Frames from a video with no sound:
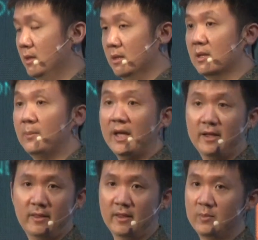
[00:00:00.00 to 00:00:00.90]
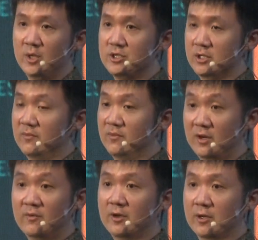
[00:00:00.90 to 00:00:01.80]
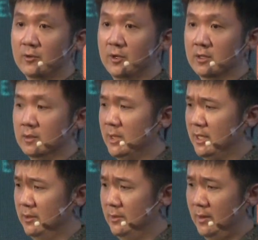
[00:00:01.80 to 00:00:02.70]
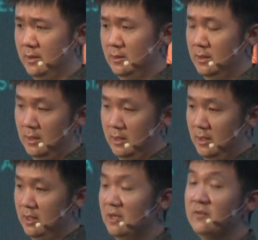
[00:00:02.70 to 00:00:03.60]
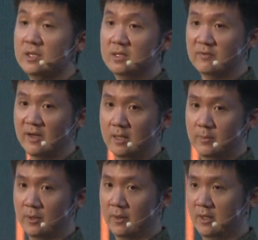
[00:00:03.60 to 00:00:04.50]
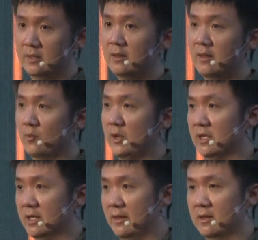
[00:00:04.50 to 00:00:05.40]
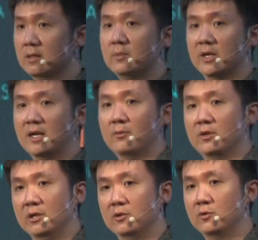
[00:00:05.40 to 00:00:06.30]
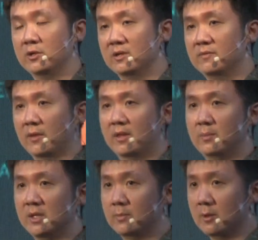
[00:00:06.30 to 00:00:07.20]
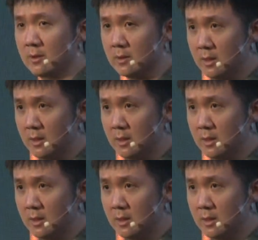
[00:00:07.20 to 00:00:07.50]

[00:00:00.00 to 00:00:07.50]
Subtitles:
The banks, as mentioned, very, very critical partners. Even the developers, and this is where it gets a little bit counterintuitive for some people.